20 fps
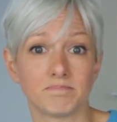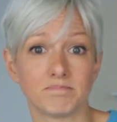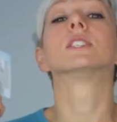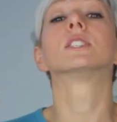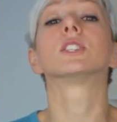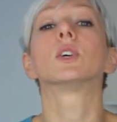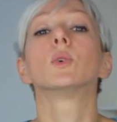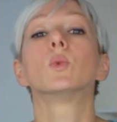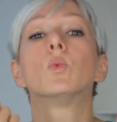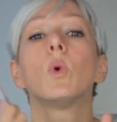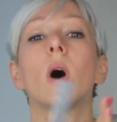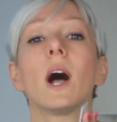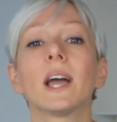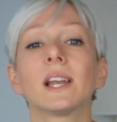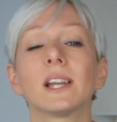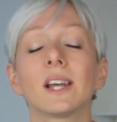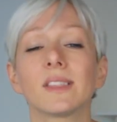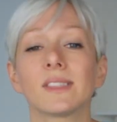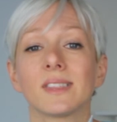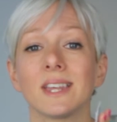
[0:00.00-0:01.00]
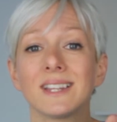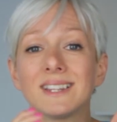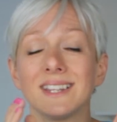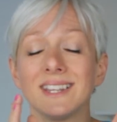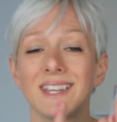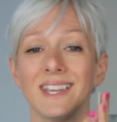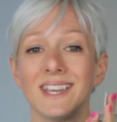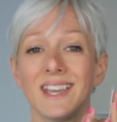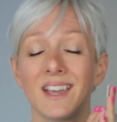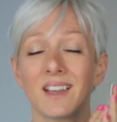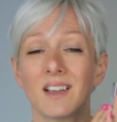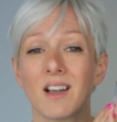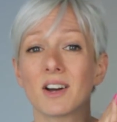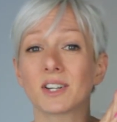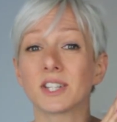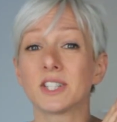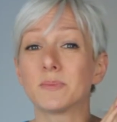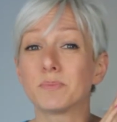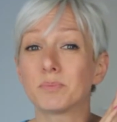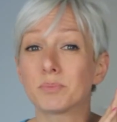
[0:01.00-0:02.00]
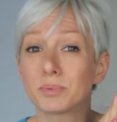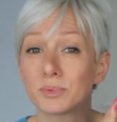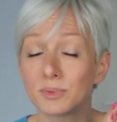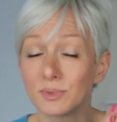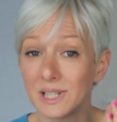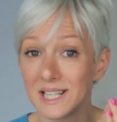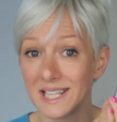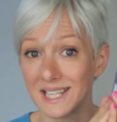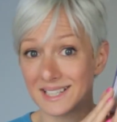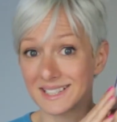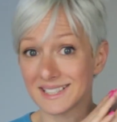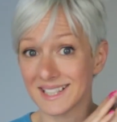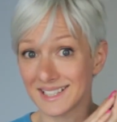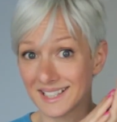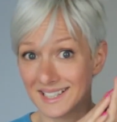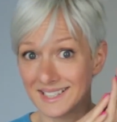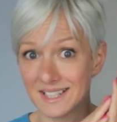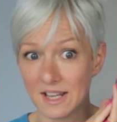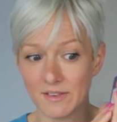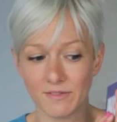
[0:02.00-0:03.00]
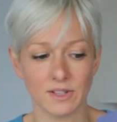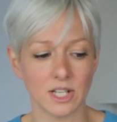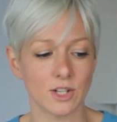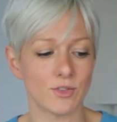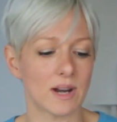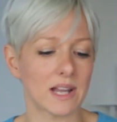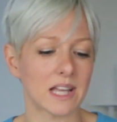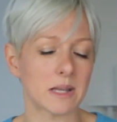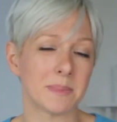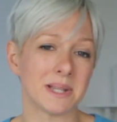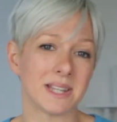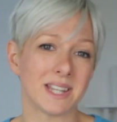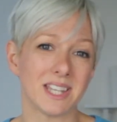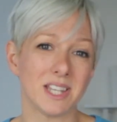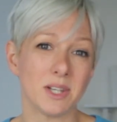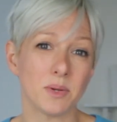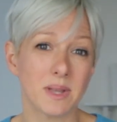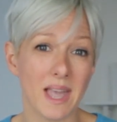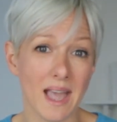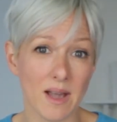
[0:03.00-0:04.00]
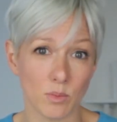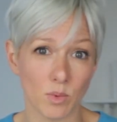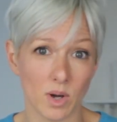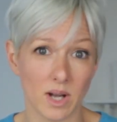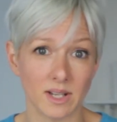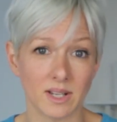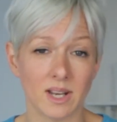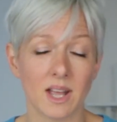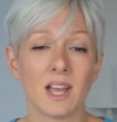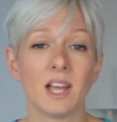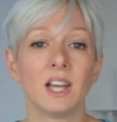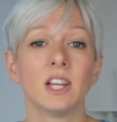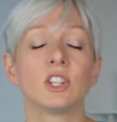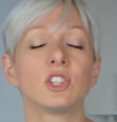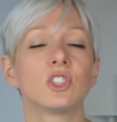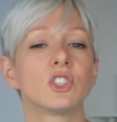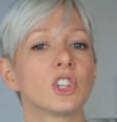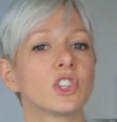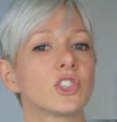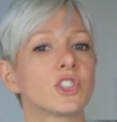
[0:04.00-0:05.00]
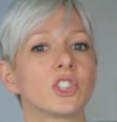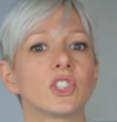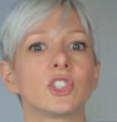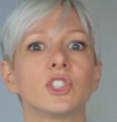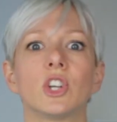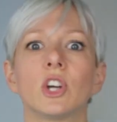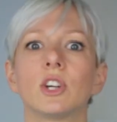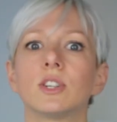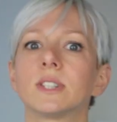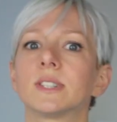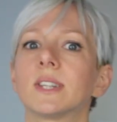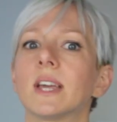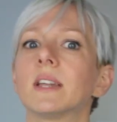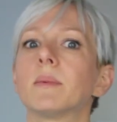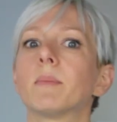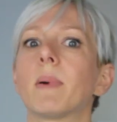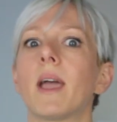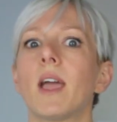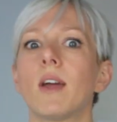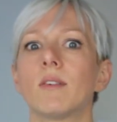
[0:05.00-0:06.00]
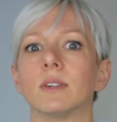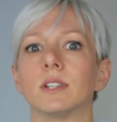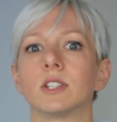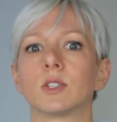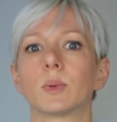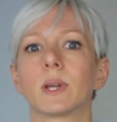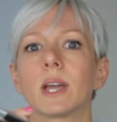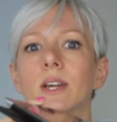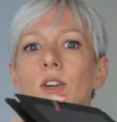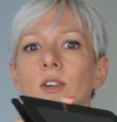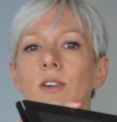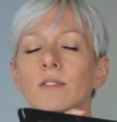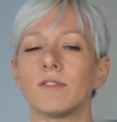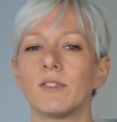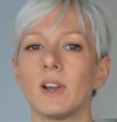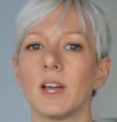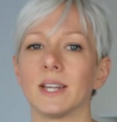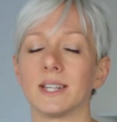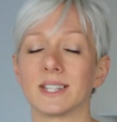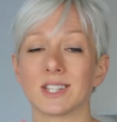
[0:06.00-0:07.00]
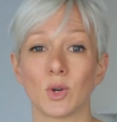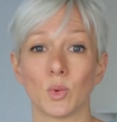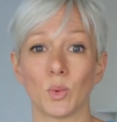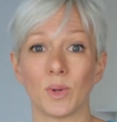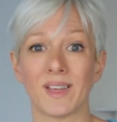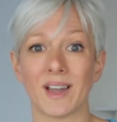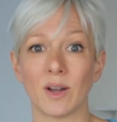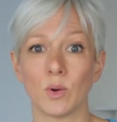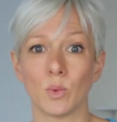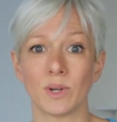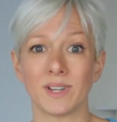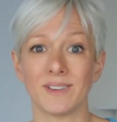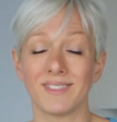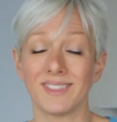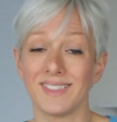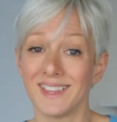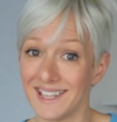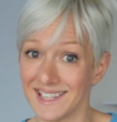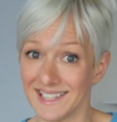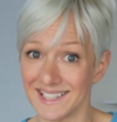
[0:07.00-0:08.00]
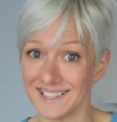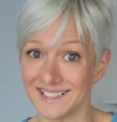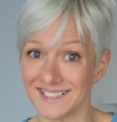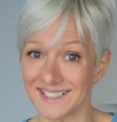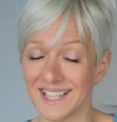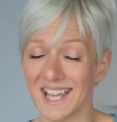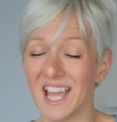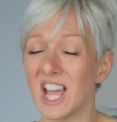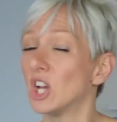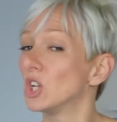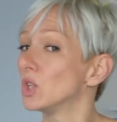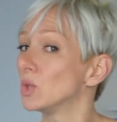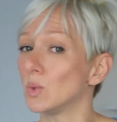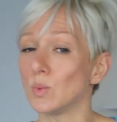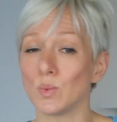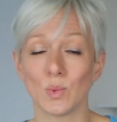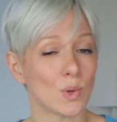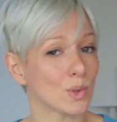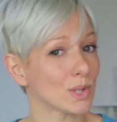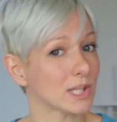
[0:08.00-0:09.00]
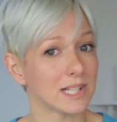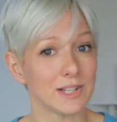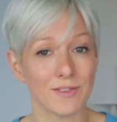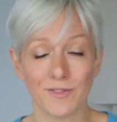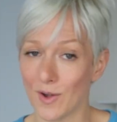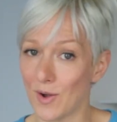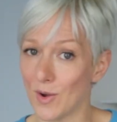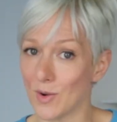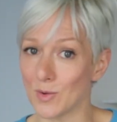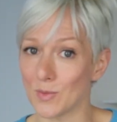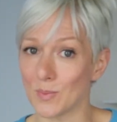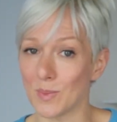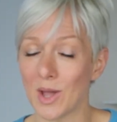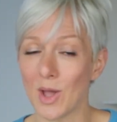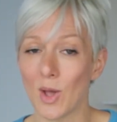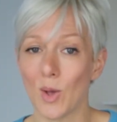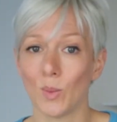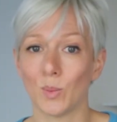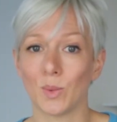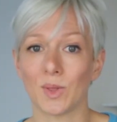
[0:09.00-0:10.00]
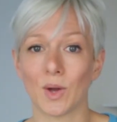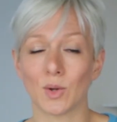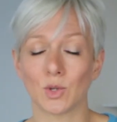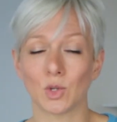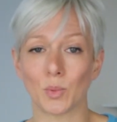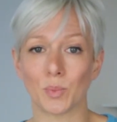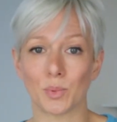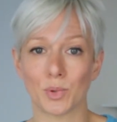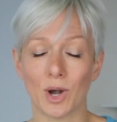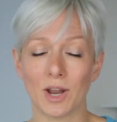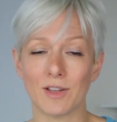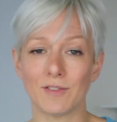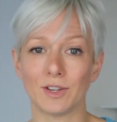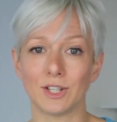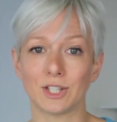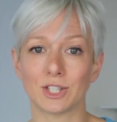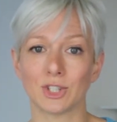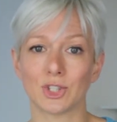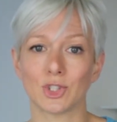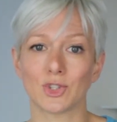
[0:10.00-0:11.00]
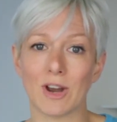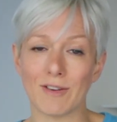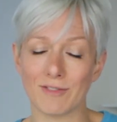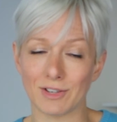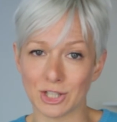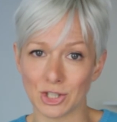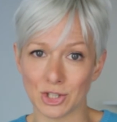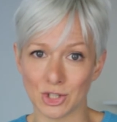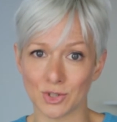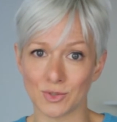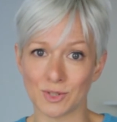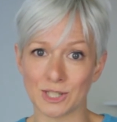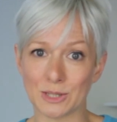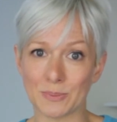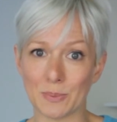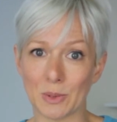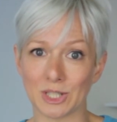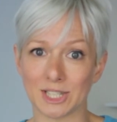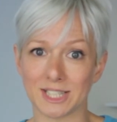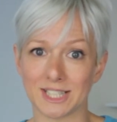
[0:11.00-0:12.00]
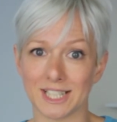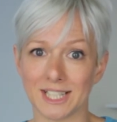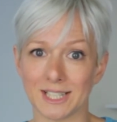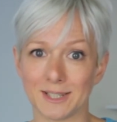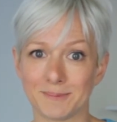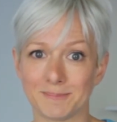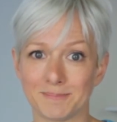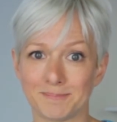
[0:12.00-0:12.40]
So while I think the Ehic card is brilliant and I definitely recommend that you get one, just as no sane parent would get on a flight without one of these, do not leave home without your private travel insurance policy.